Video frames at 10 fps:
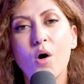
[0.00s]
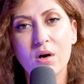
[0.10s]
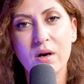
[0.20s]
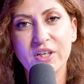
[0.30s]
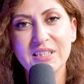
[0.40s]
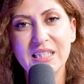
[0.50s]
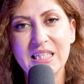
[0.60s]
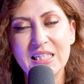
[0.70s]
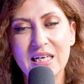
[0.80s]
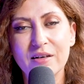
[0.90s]
All of our
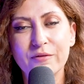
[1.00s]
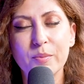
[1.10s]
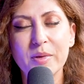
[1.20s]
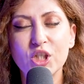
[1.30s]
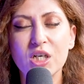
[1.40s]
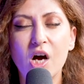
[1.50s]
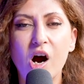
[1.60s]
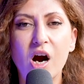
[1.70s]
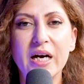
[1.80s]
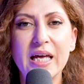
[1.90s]
details and information
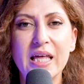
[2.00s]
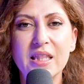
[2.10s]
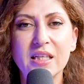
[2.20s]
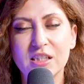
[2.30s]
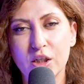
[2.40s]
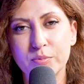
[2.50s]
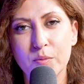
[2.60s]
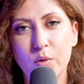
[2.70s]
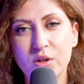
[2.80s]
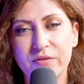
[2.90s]
are in the
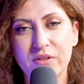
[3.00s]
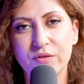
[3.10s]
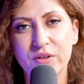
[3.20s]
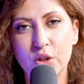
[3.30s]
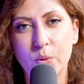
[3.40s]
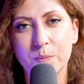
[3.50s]
description box of this video.